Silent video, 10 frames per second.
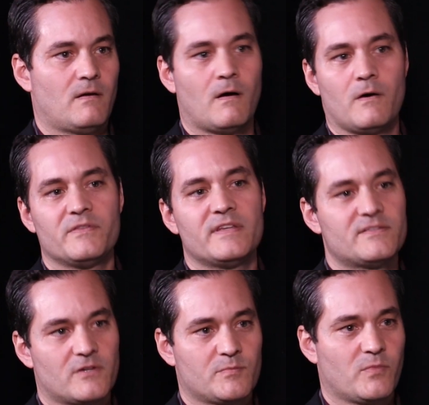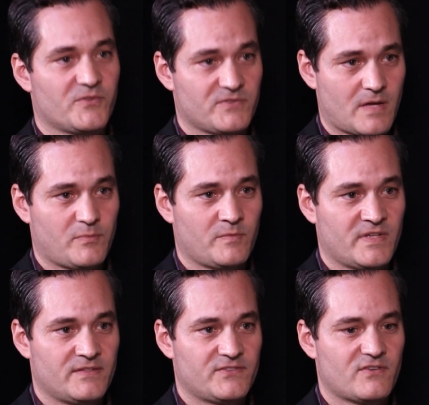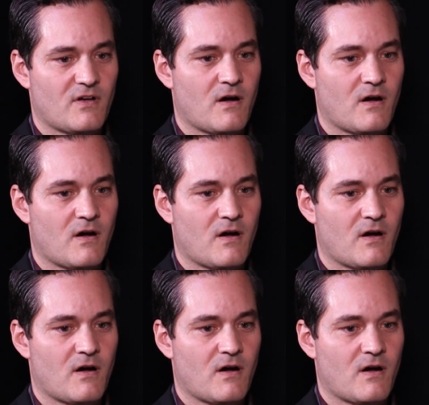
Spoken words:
all these herbal supplements